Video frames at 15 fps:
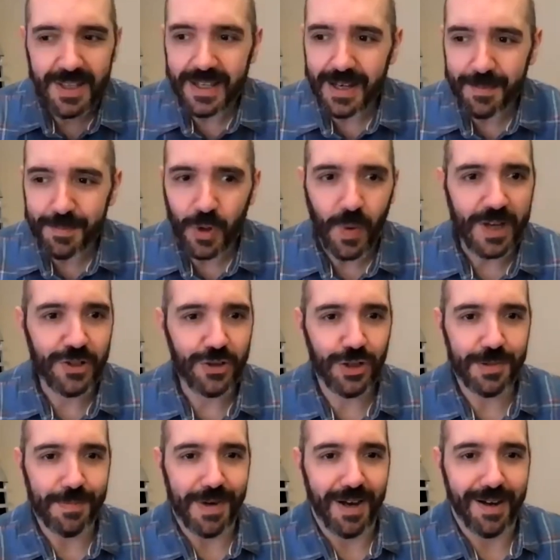the
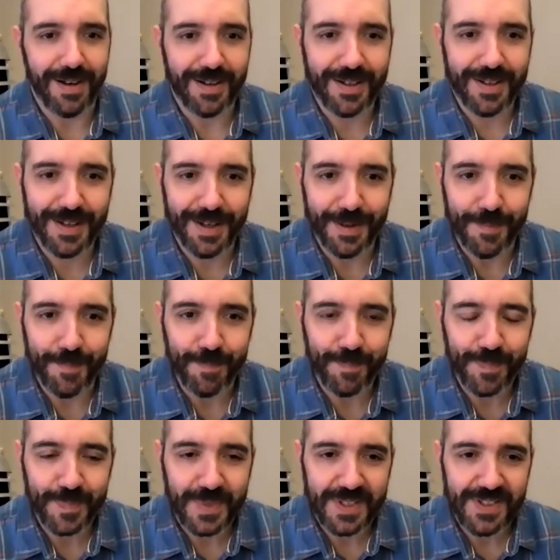question mark
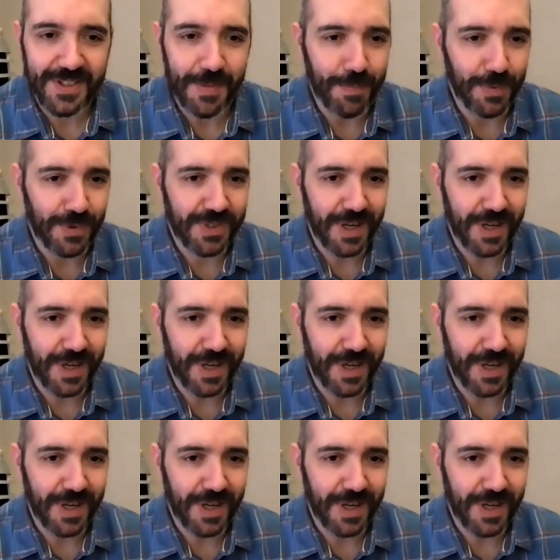symbols?